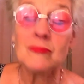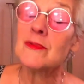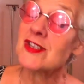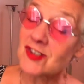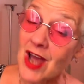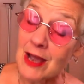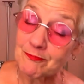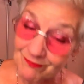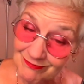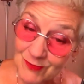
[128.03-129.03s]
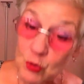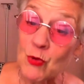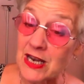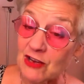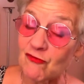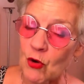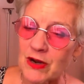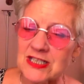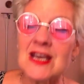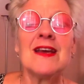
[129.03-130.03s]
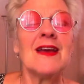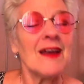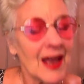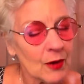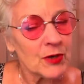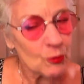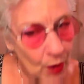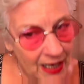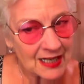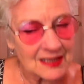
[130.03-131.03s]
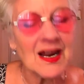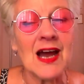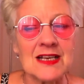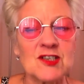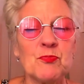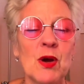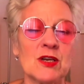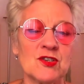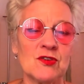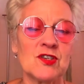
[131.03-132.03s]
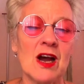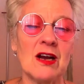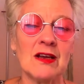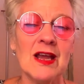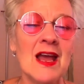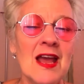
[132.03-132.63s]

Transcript: This time, ready for it, Harry recognized Parcel Tongue.